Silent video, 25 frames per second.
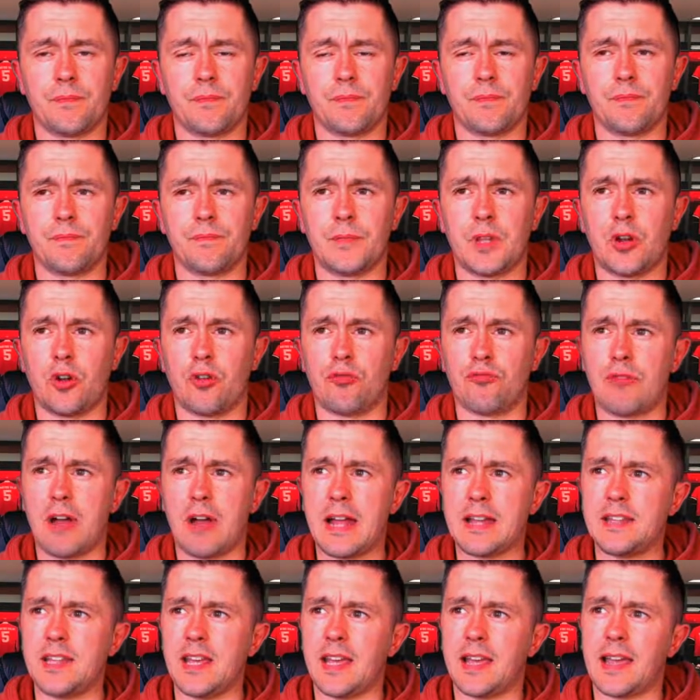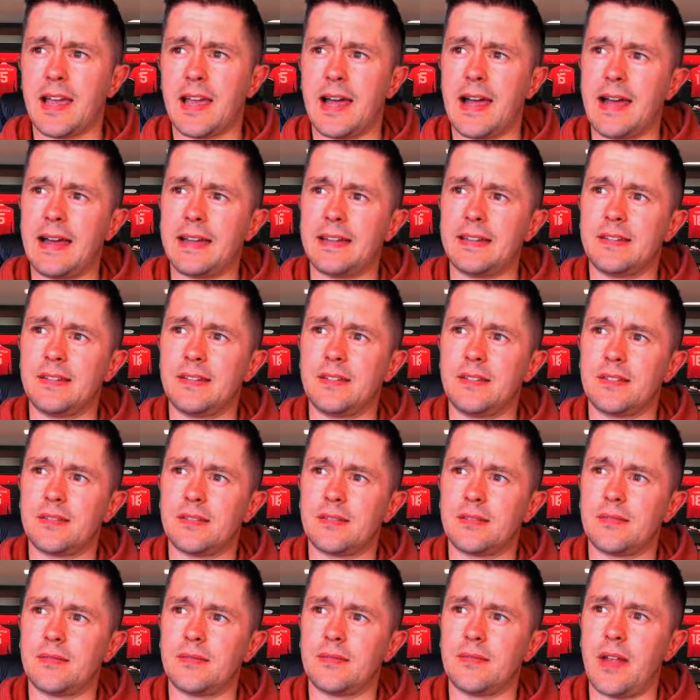RANGNICK and
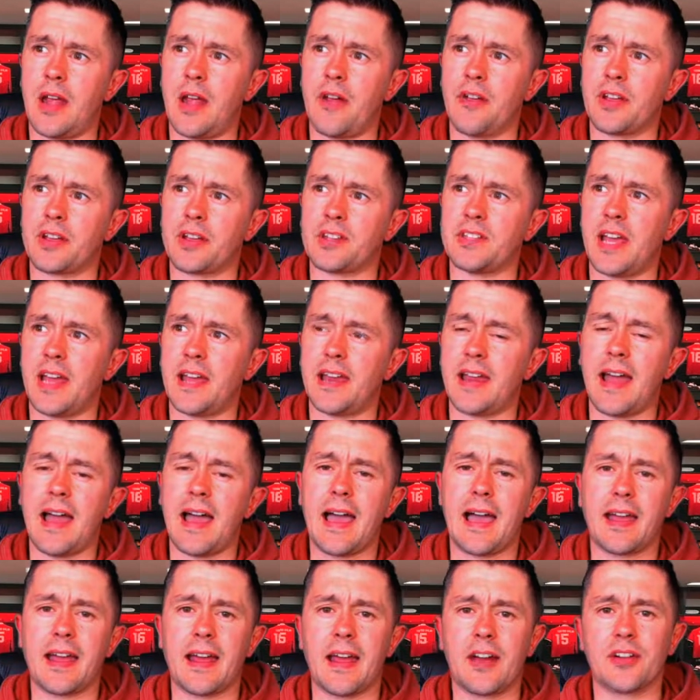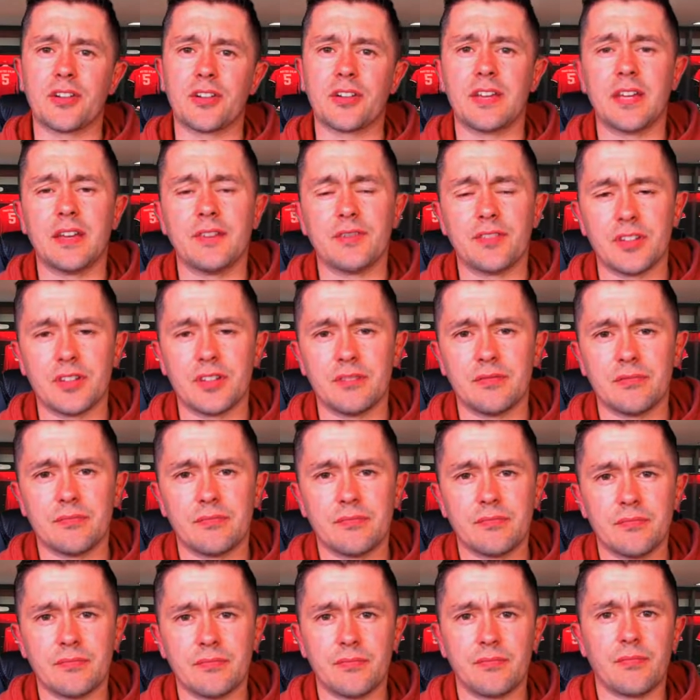Erik Ten Hag are given,
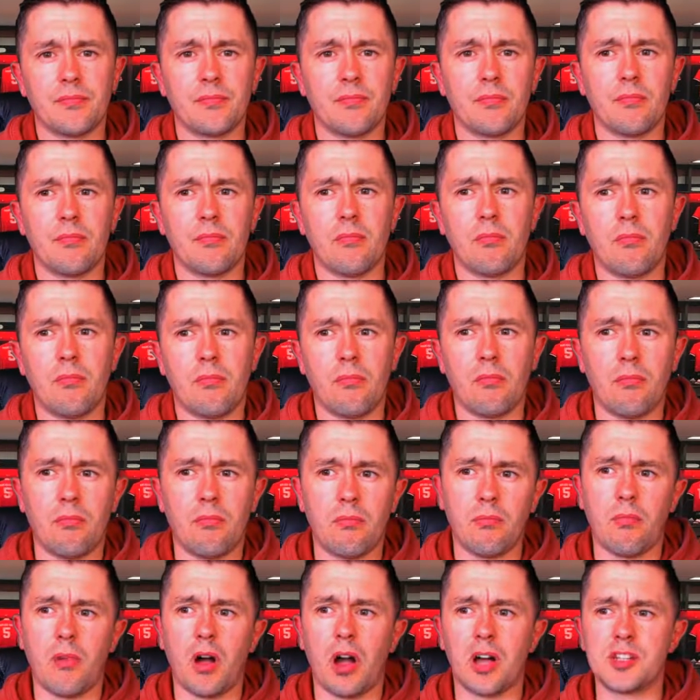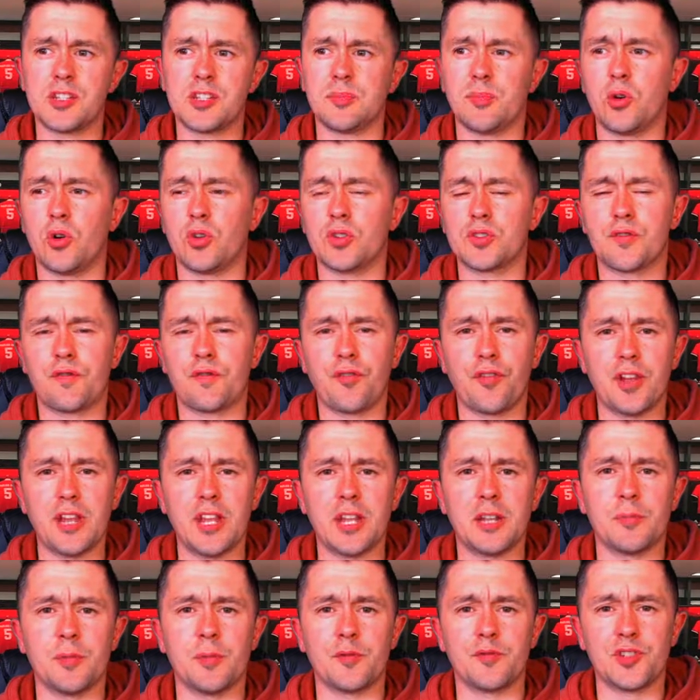I suppose,
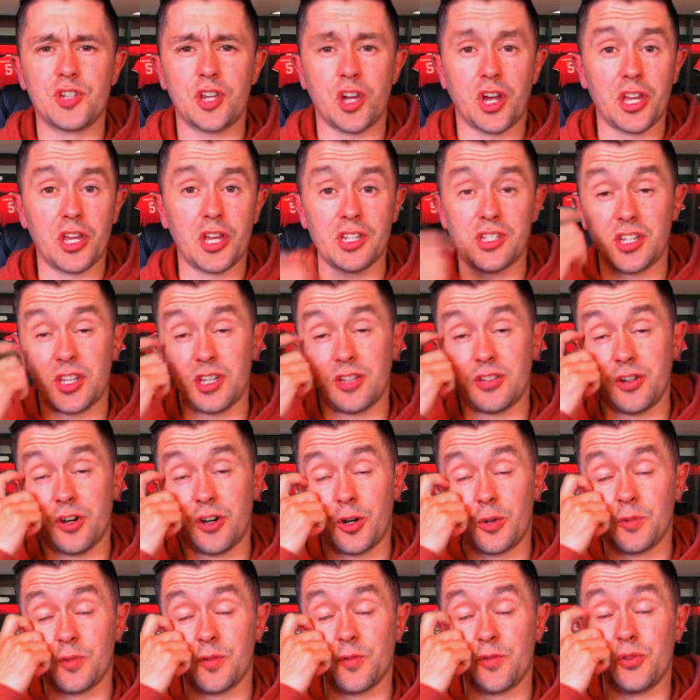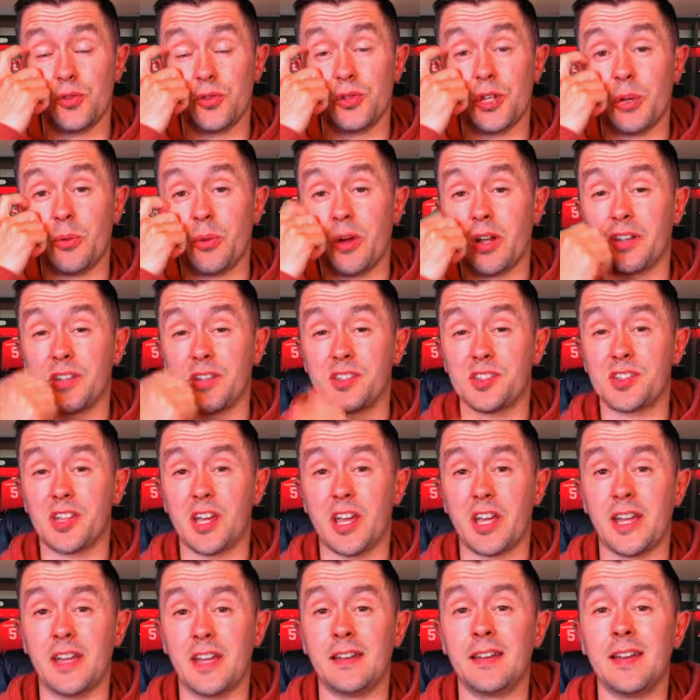freedom of choice in terms of who they want to
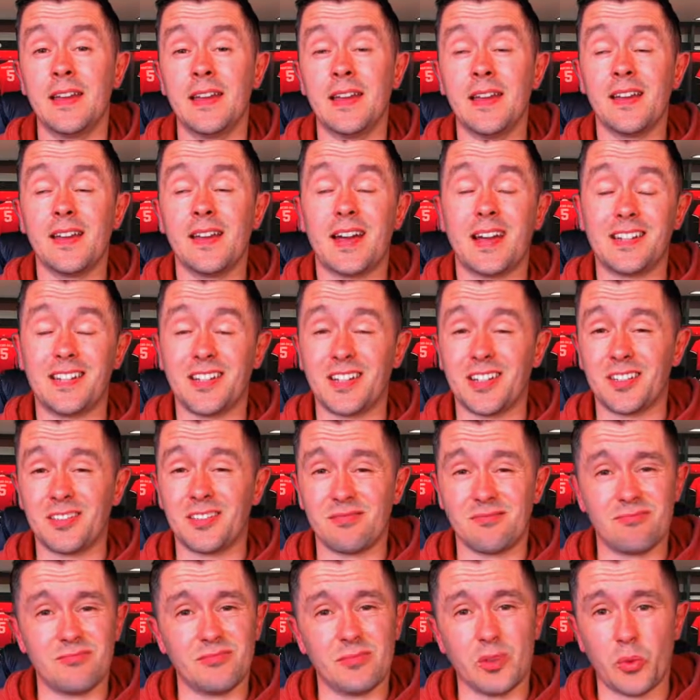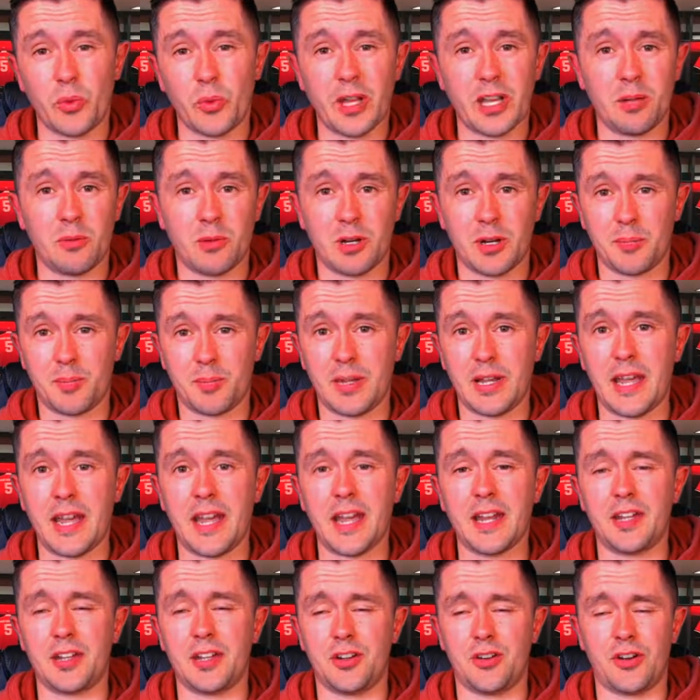sign and the way they want to play,
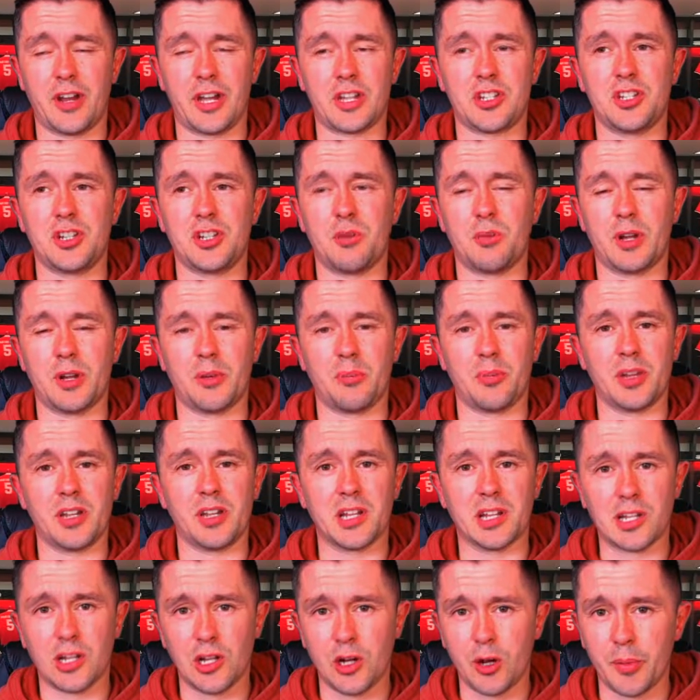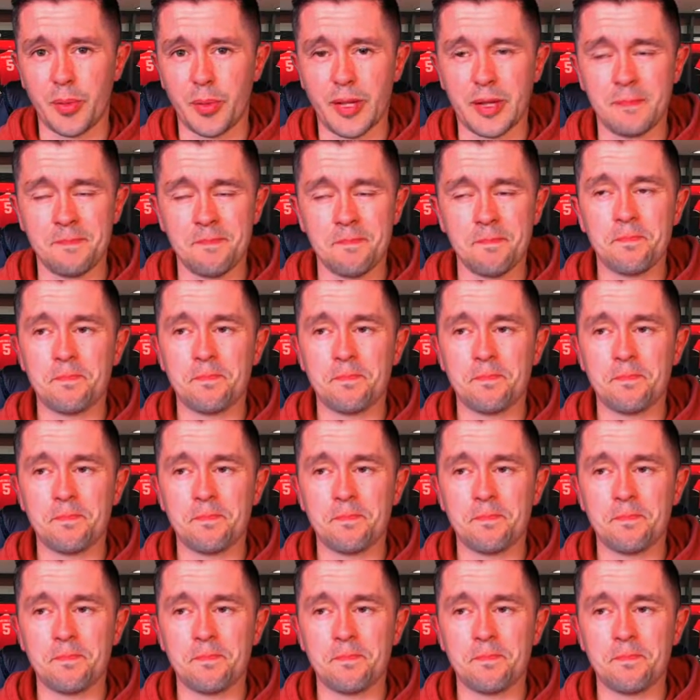the direction they want to bring the club in.